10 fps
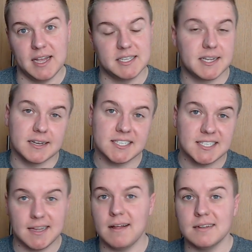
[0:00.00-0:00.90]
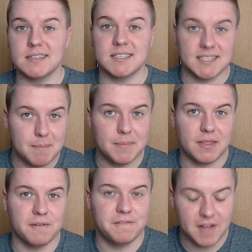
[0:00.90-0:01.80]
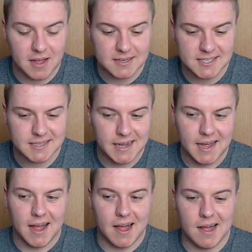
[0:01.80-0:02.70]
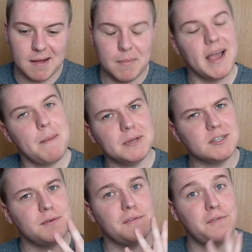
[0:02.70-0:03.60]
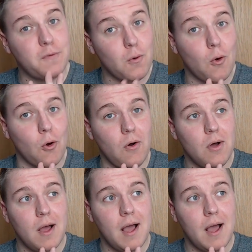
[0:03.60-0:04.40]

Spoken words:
It's going to start December the 1st. My episode 4